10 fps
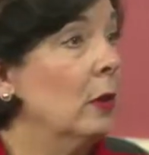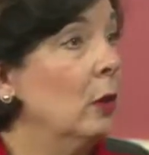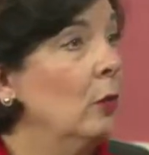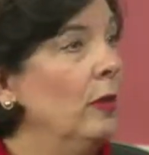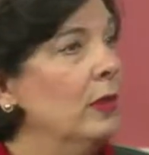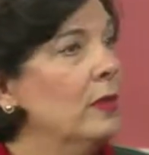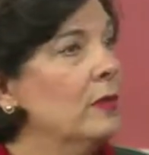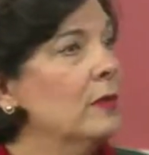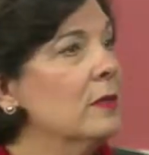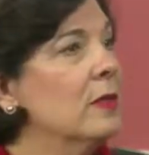We
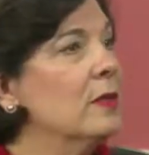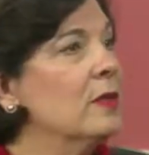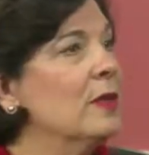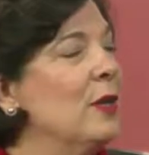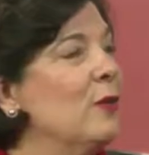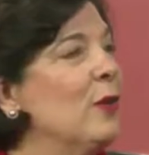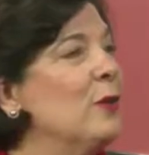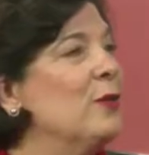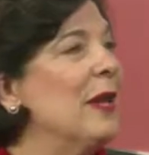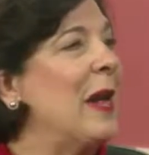listen to the
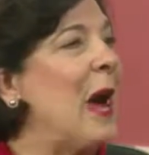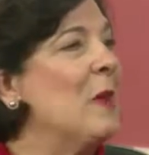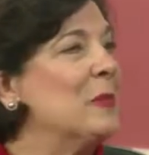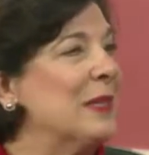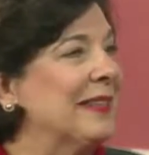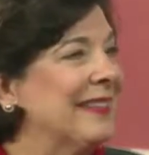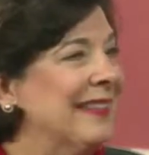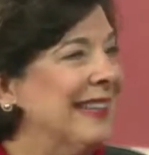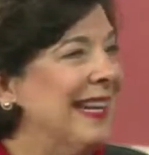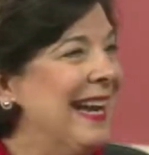scenarios that happen
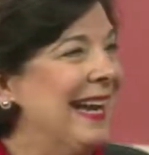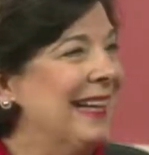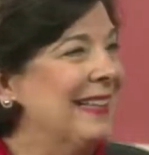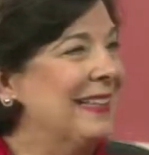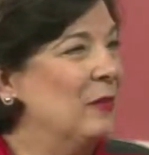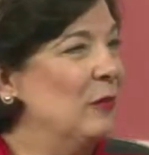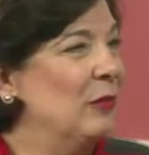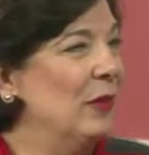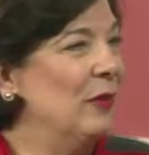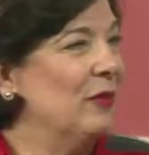in
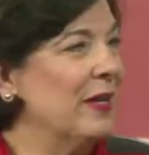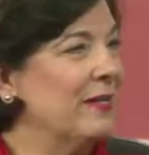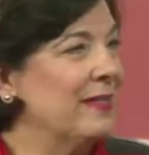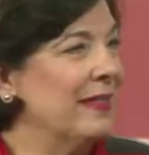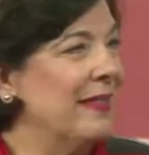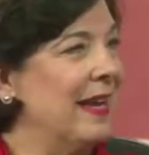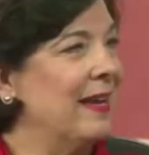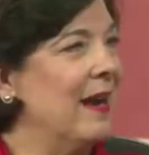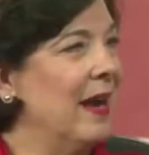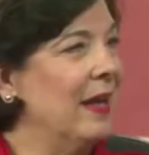front of us
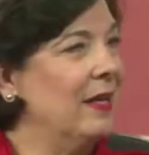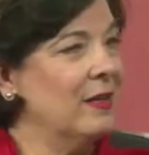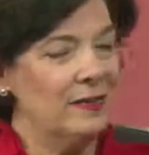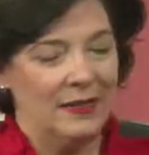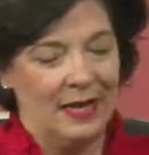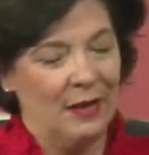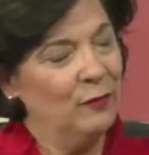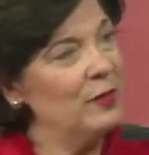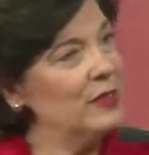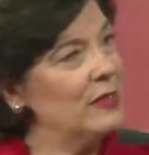that guide us
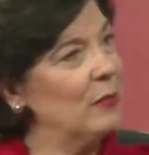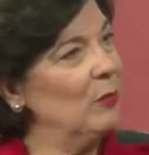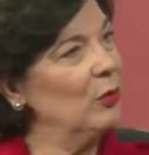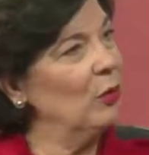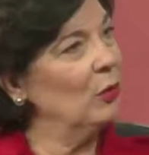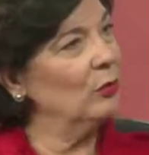every step along